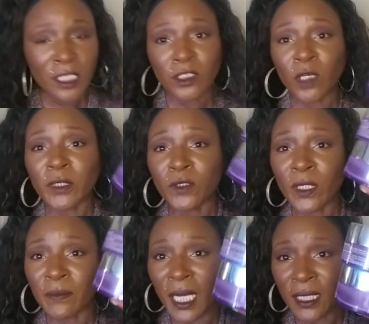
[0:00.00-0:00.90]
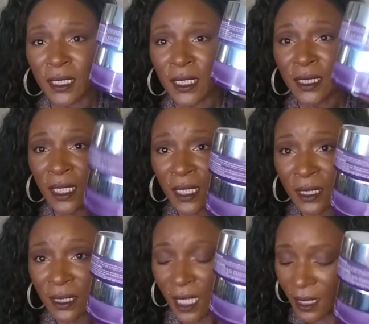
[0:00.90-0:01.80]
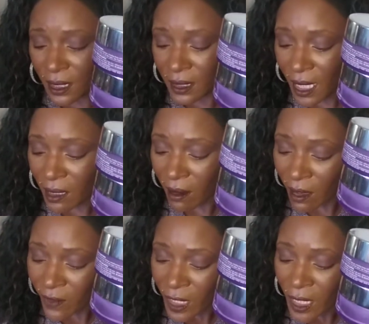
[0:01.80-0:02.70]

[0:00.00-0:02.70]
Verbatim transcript: so between my cliniques take the day off